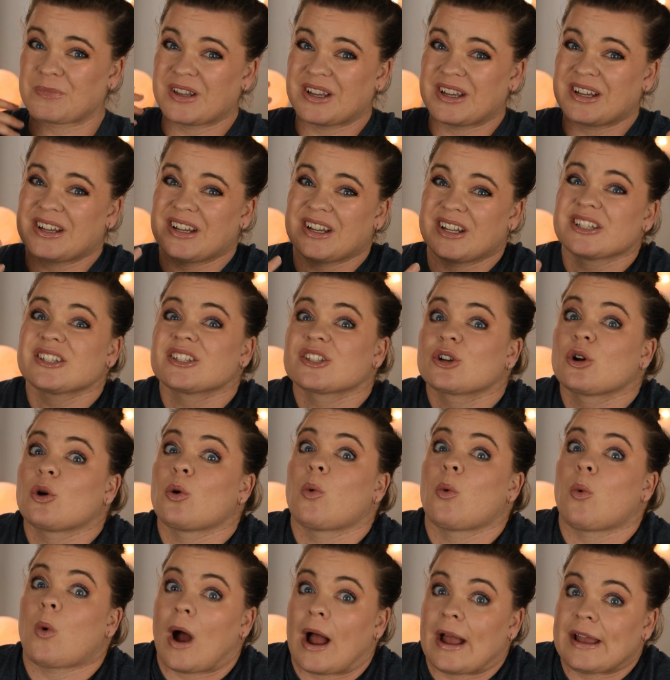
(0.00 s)
it's
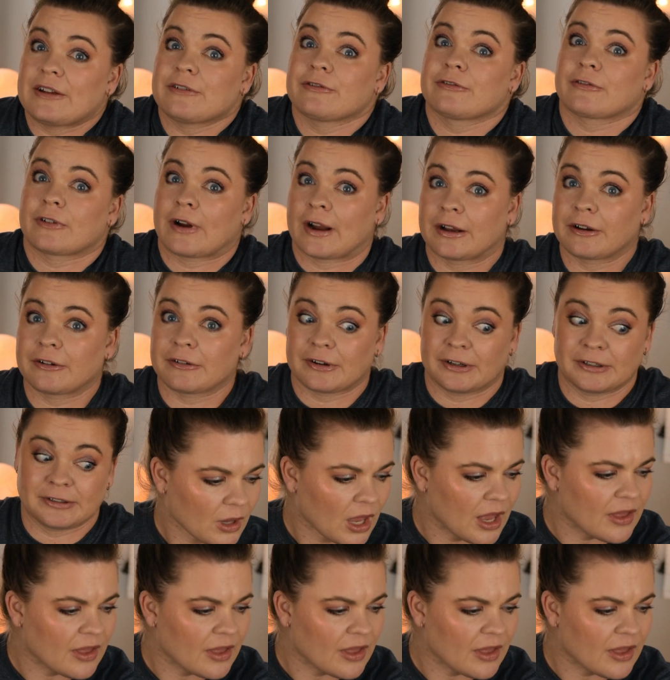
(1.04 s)
quite fragrant.